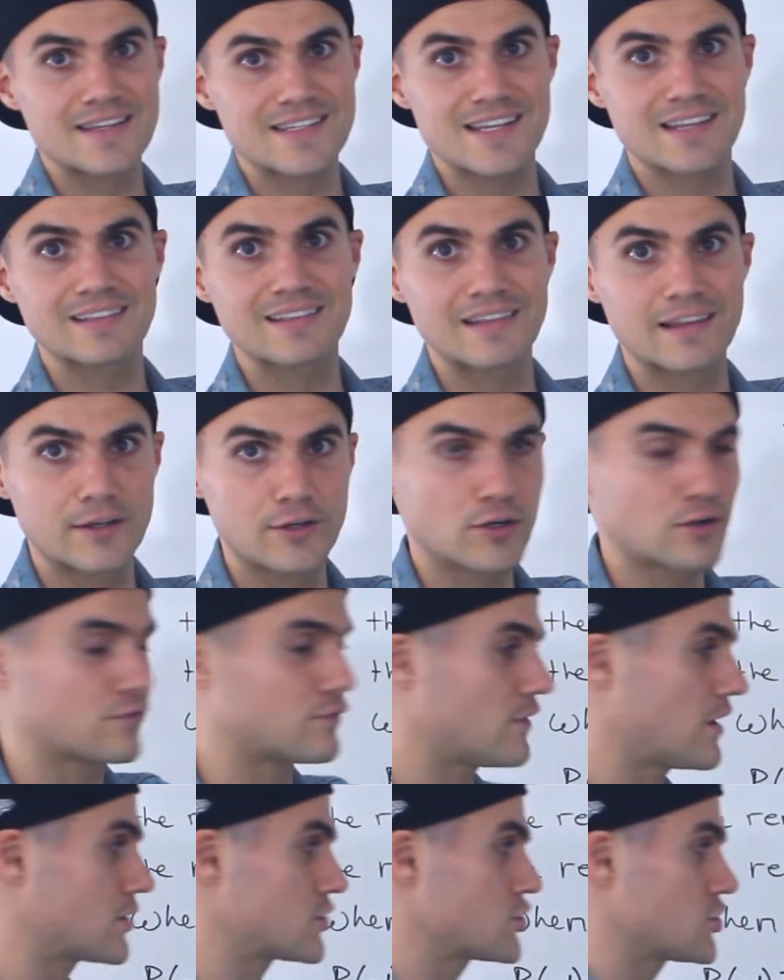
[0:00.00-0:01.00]
It's a linear
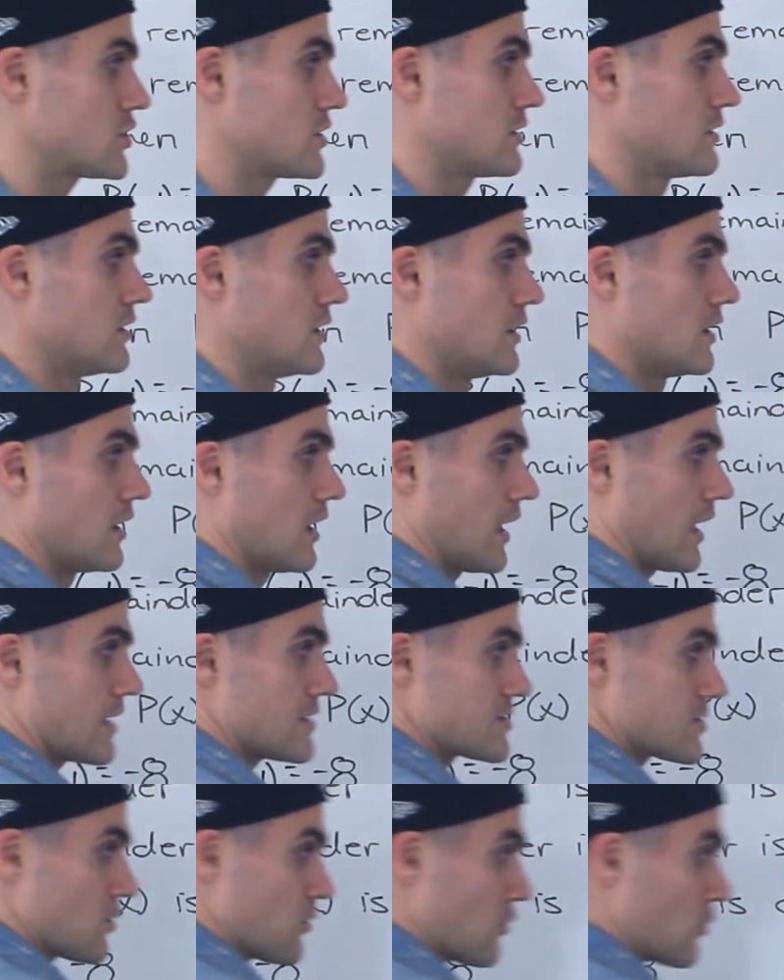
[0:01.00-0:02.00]
function.
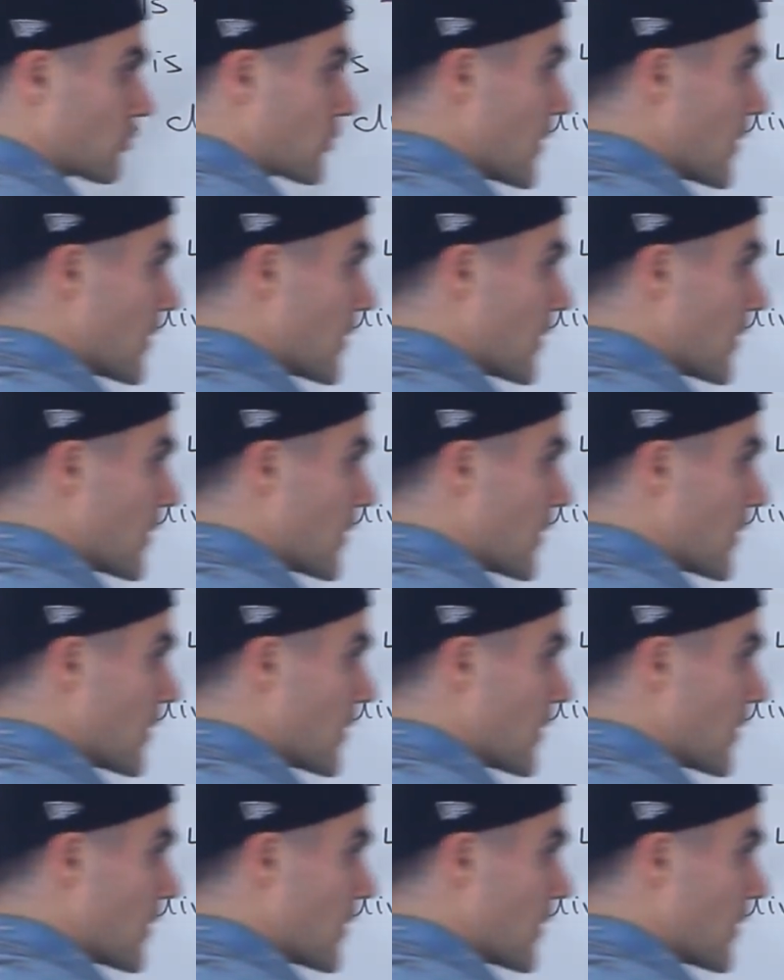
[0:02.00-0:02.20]
And so the